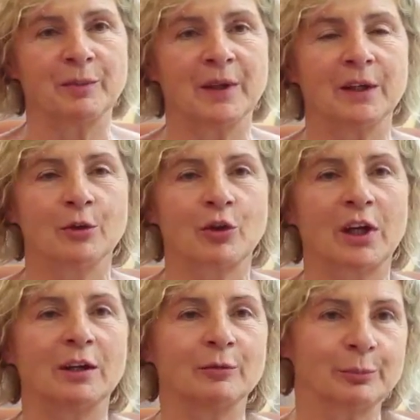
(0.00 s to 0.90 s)
So we
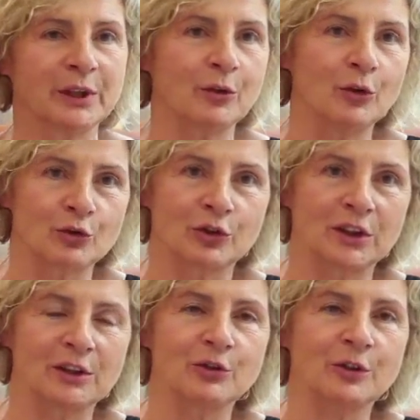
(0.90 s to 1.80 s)
are spoiled for
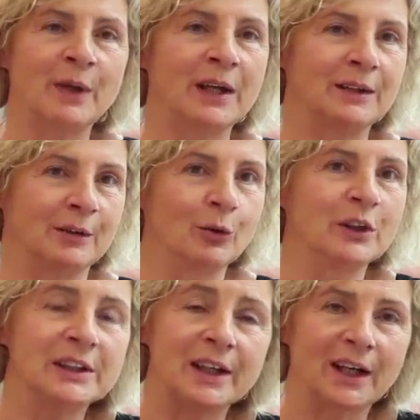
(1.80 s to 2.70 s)
choice because there's
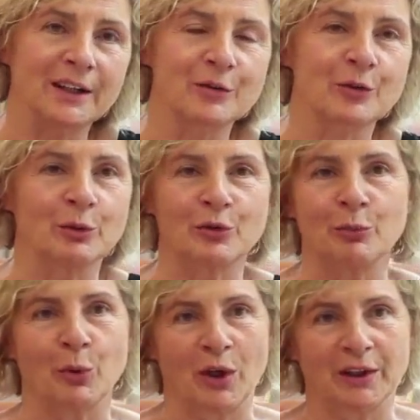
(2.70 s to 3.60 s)
so much here.
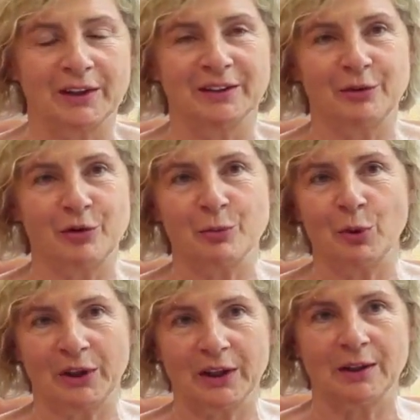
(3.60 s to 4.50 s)
Now,
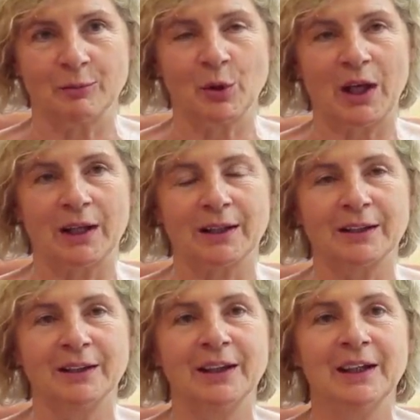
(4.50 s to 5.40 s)
just to talk
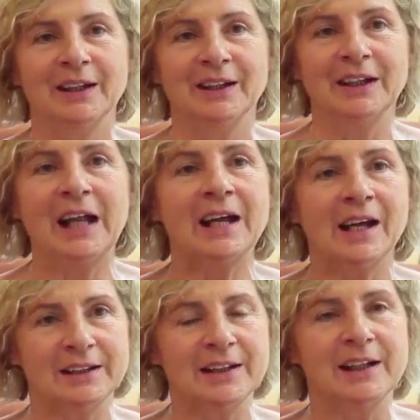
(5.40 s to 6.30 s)
about another
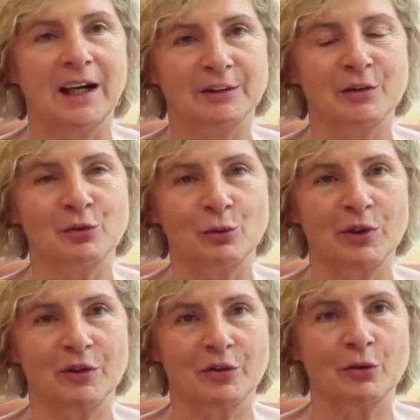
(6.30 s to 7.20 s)
case,
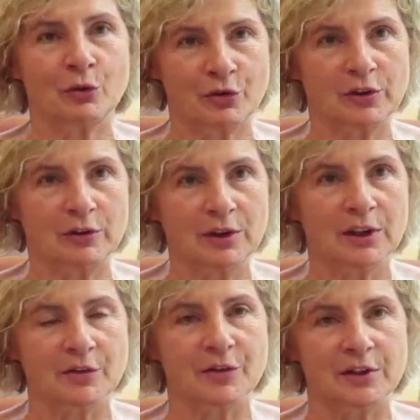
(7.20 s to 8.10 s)

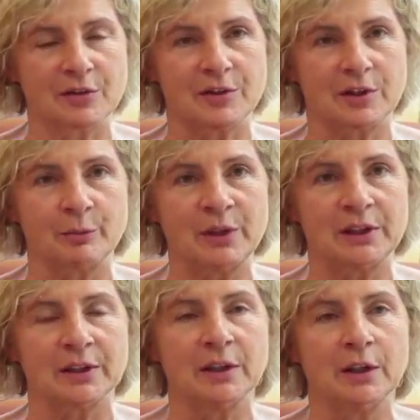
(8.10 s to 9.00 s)
another issue,
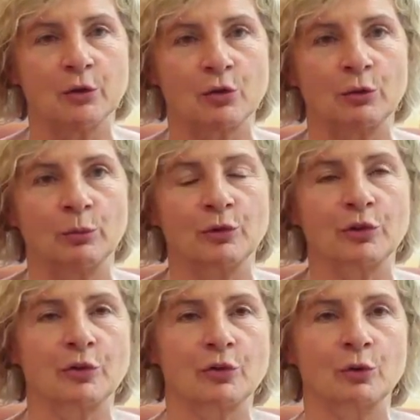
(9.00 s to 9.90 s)

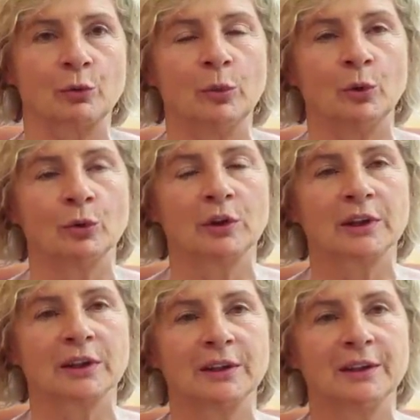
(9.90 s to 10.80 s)
interracial couples,
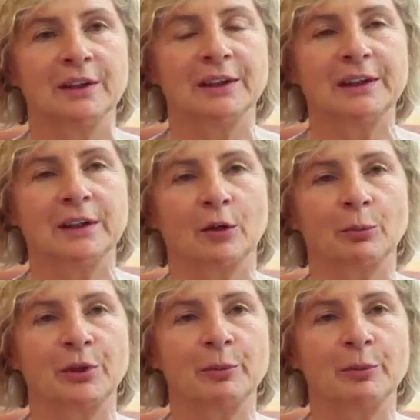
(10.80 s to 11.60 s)
mixed couples.